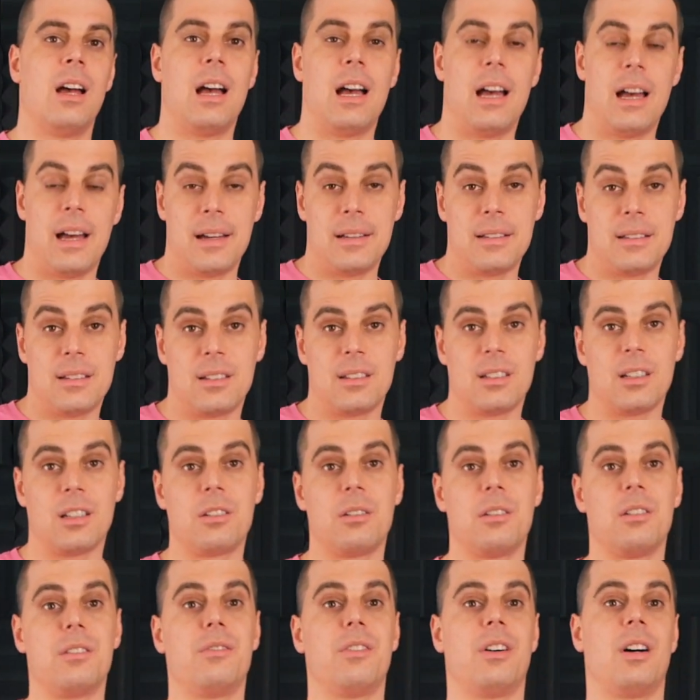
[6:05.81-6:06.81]
And
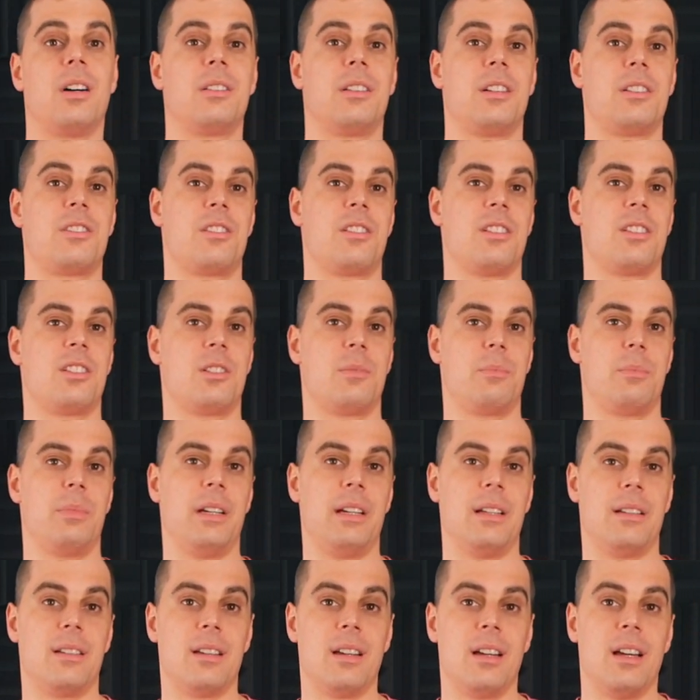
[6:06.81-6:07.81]
another advantage is
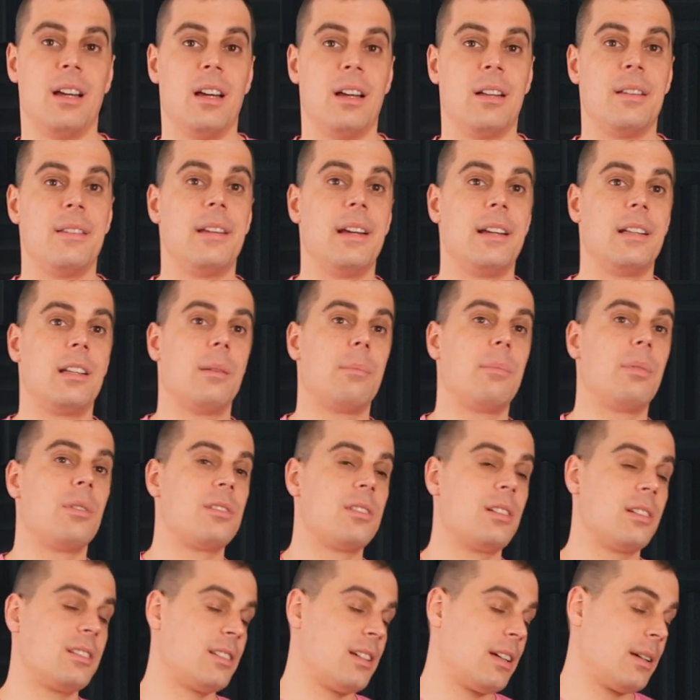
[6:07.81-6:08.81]
speed. Data
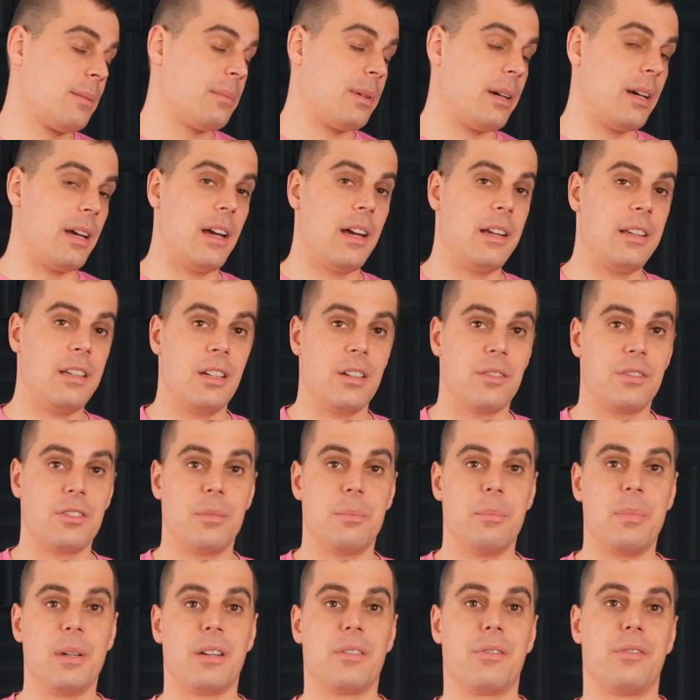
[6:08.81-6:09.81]
processing by any of the
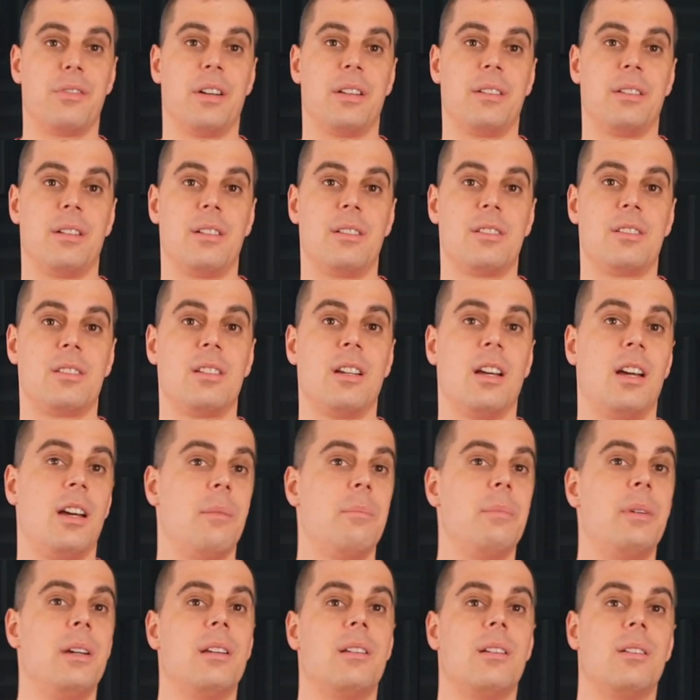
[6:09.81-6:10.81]
big vendors,
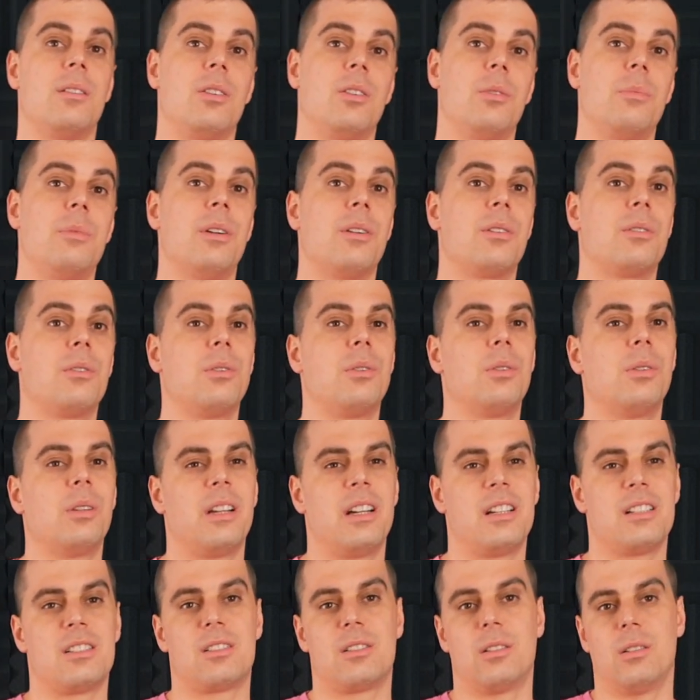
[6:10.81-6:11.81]
be it Adobe or
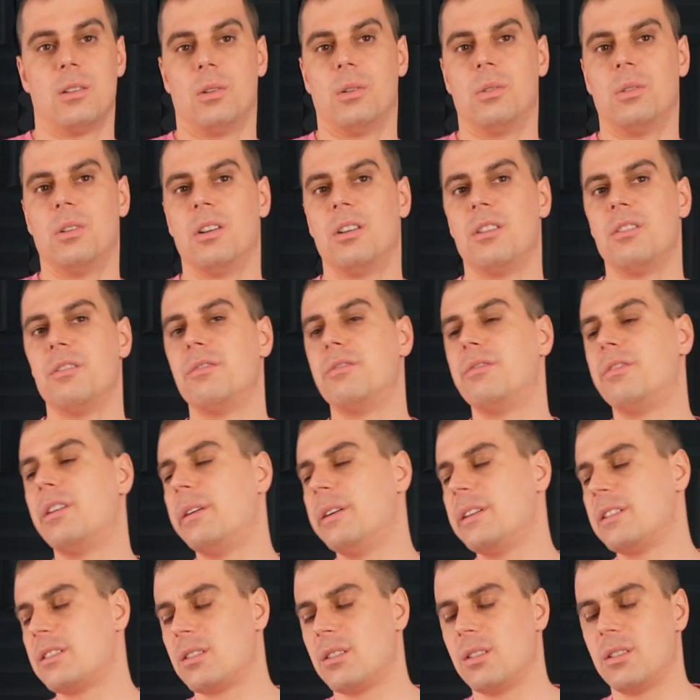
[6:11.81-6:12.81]
Google, is slow,
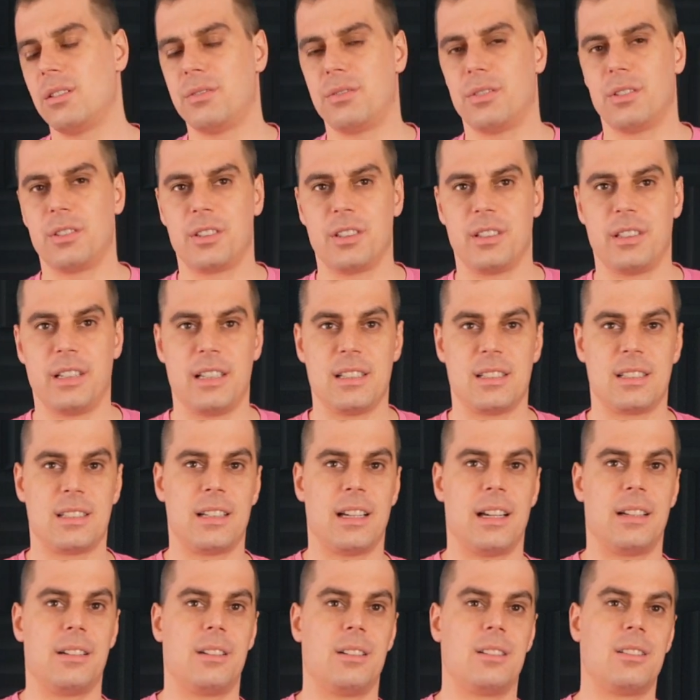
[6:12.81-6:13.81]
very slow for today's
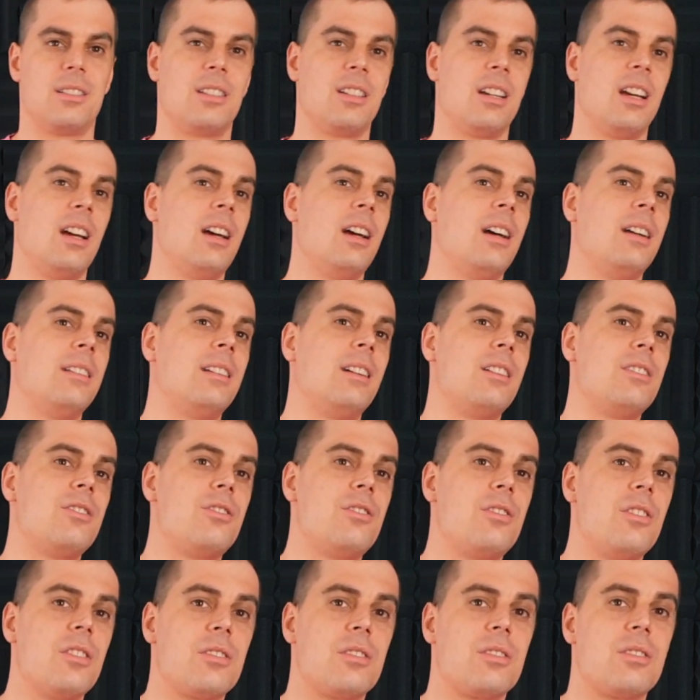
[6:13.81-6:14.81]
standards. There's
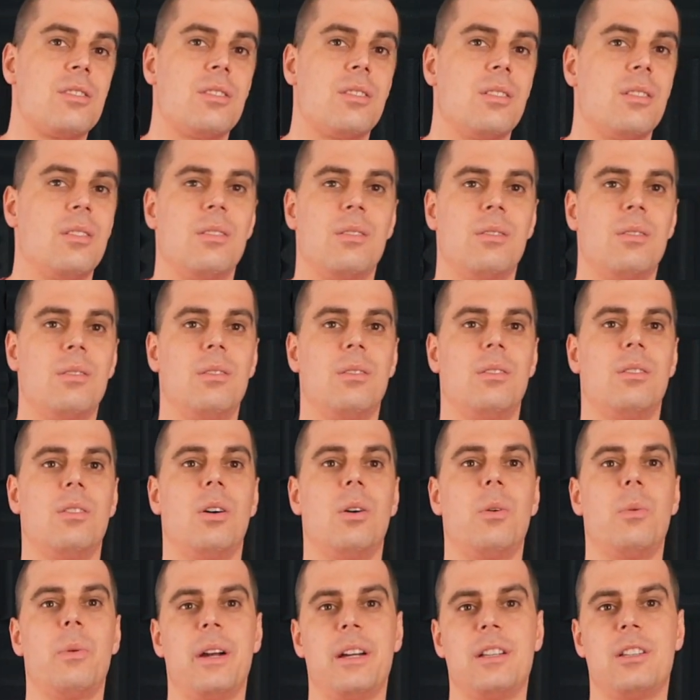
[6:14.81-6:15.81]
just
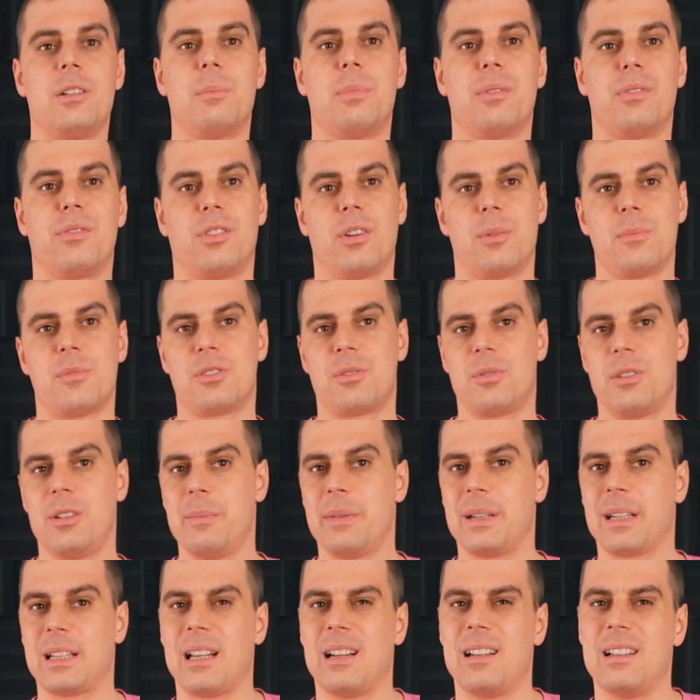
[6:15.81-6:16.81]
no way to perform
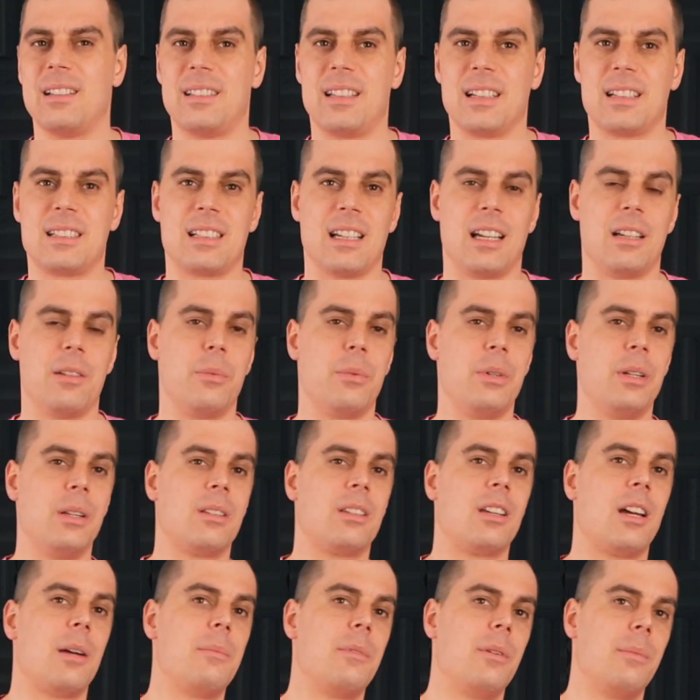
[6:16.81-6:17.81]
streaming analytics, and
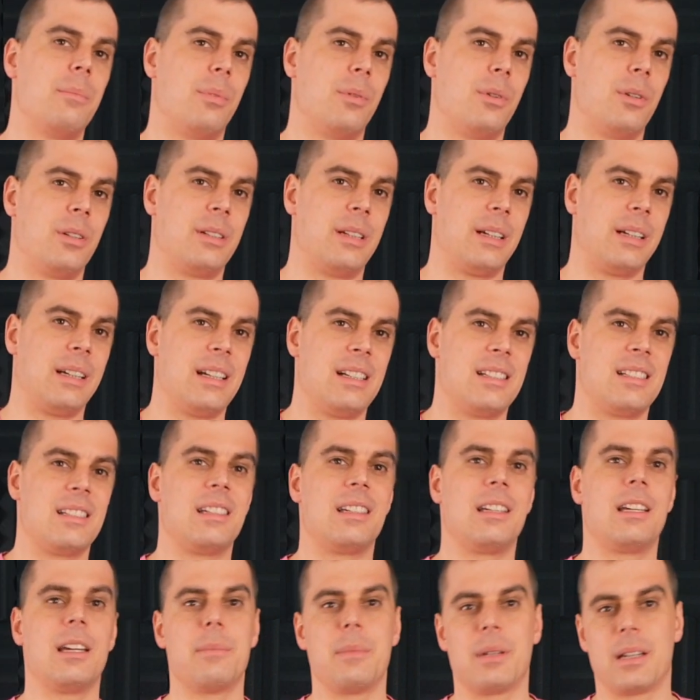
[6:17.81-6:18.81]
real-time reporting is
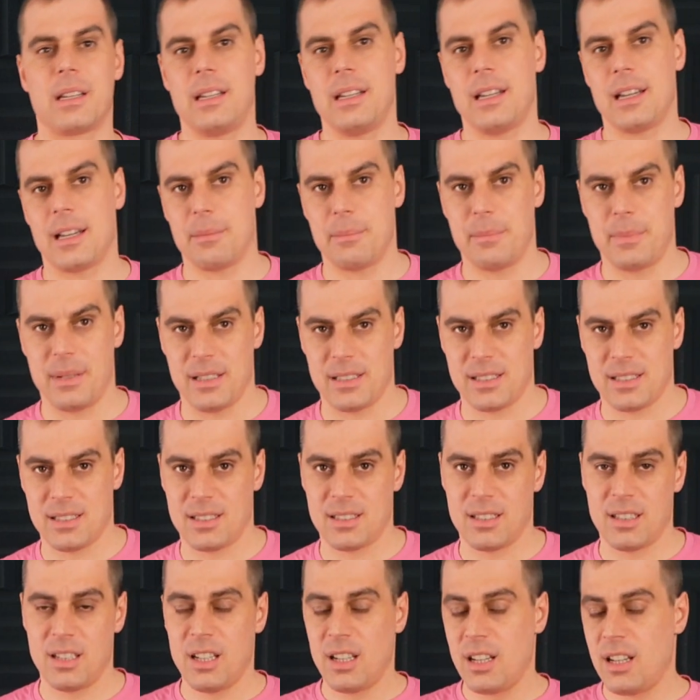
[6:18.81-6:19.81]
gimmicky at best.